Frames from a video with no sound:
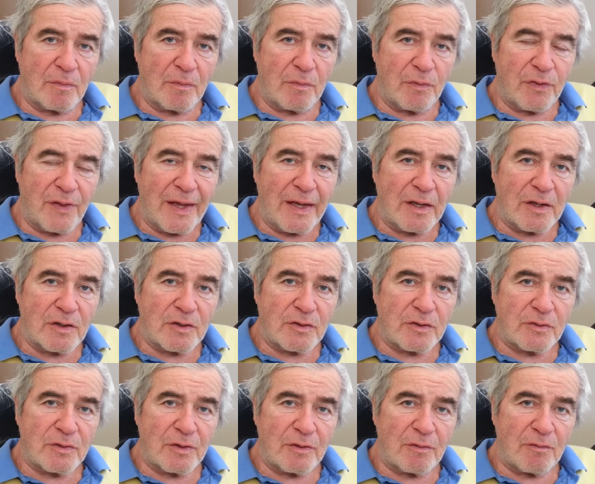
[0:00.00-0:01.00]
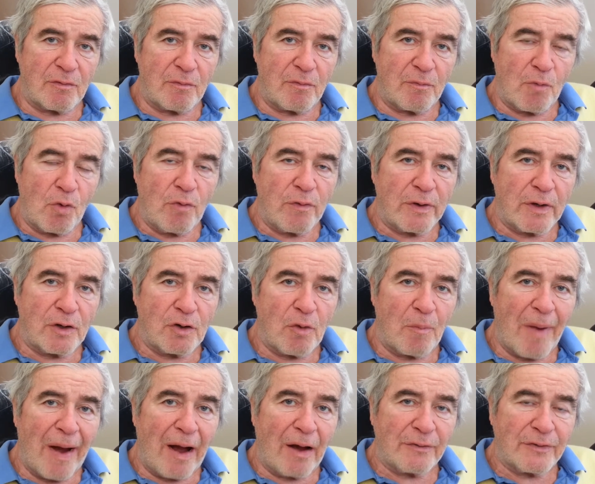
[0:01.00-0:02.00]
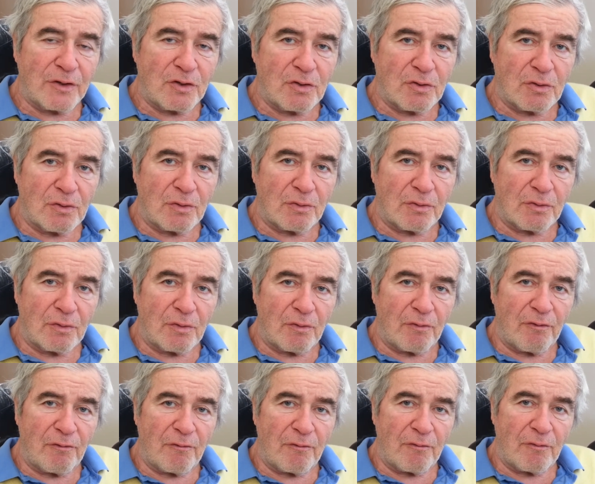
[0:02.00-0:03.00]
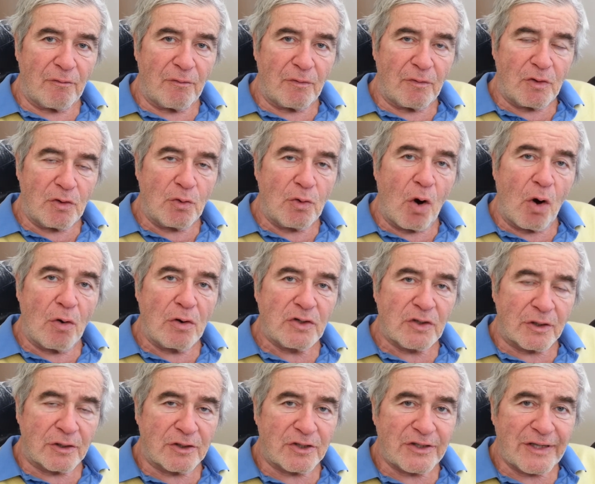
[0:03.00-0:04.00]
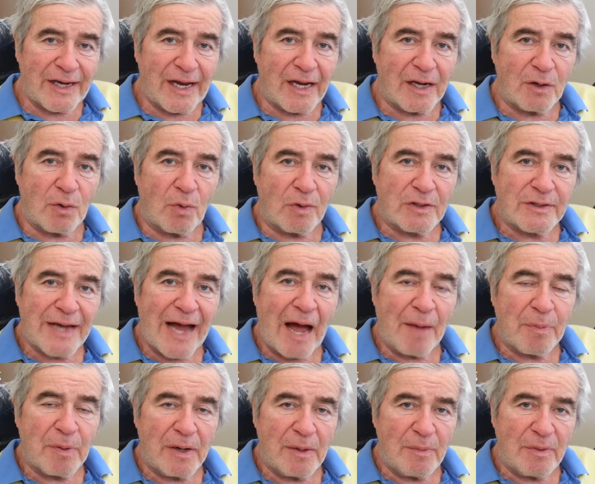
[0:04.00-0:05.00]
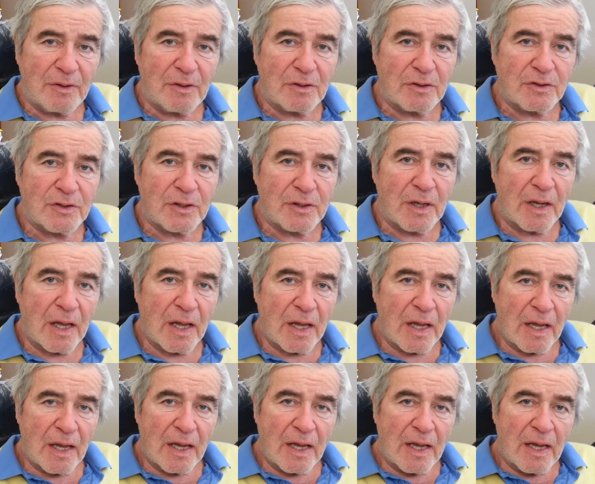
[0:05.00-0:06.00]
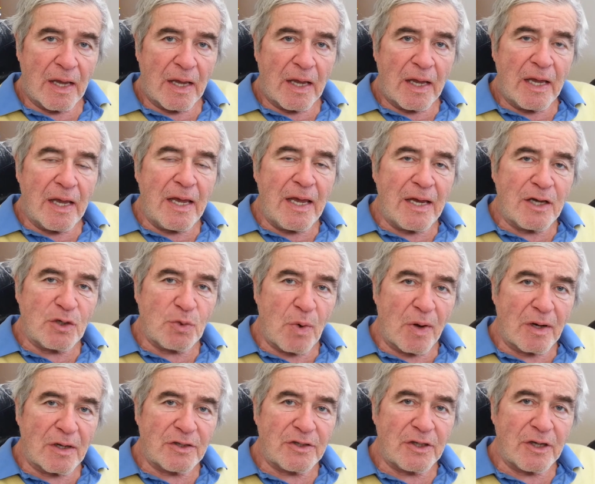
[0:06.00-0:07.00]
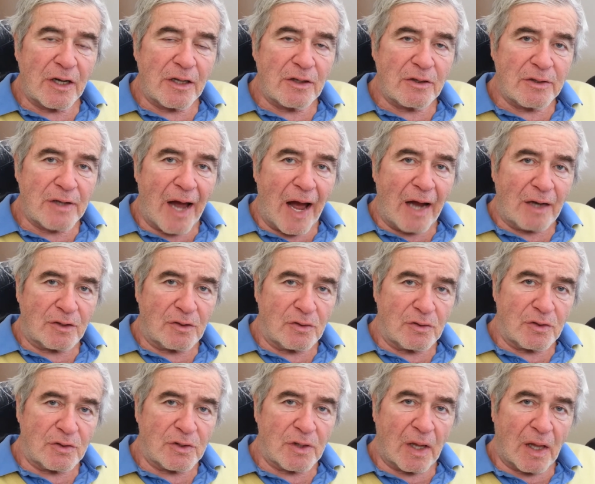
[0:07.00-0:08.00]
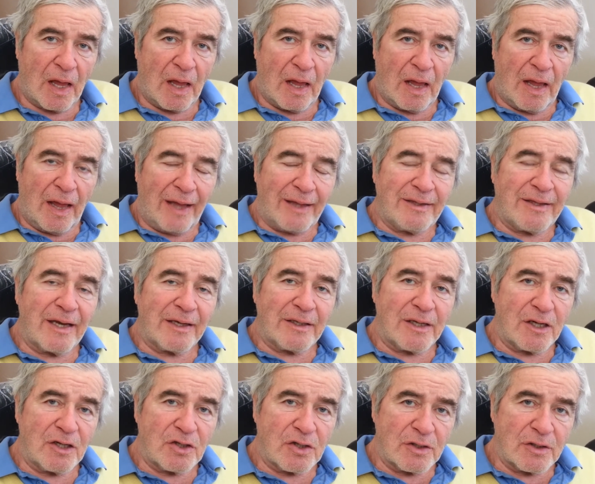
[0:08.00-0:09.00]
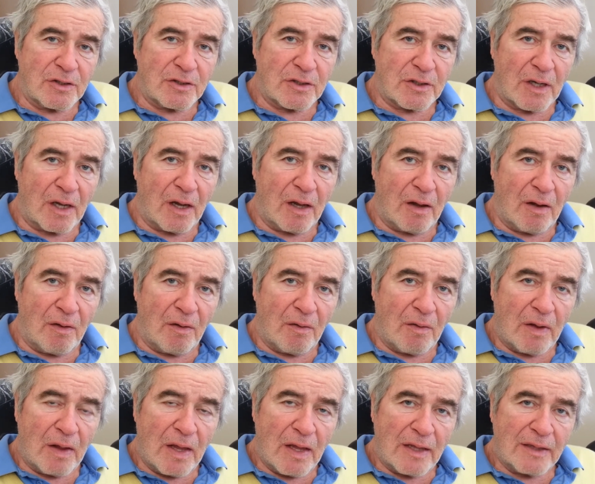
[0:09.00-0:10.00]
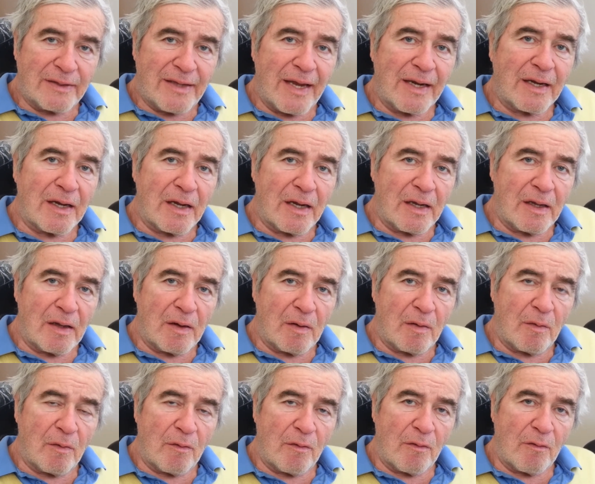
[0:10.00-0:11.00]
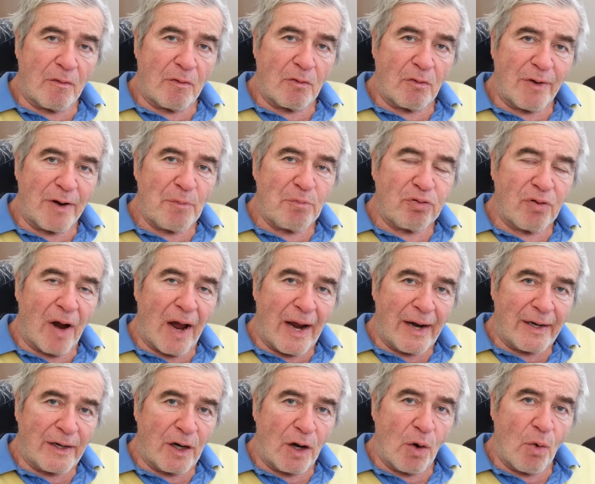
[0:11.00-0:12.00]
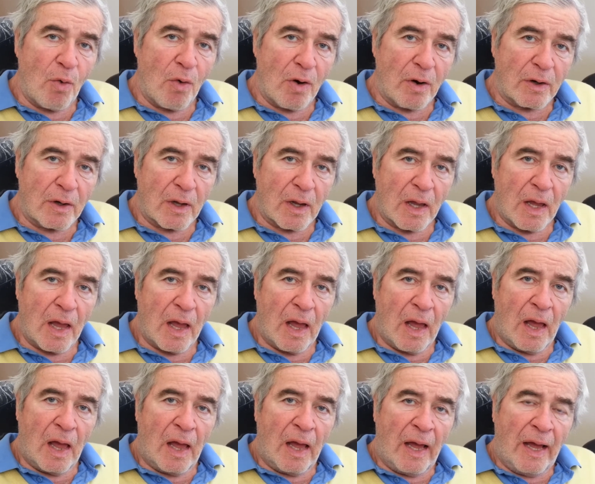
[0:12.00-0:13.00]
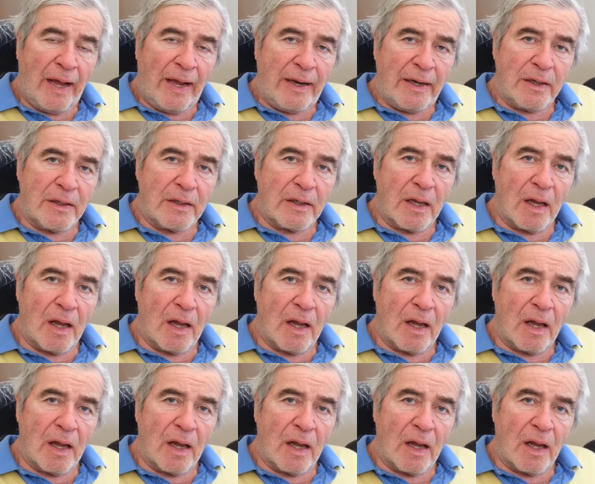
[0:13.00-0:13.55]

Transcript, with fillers: thing is moving in your mouth, and you always understand what's happening, because he, as well as the other doctors and technicians, take a great pride in their work and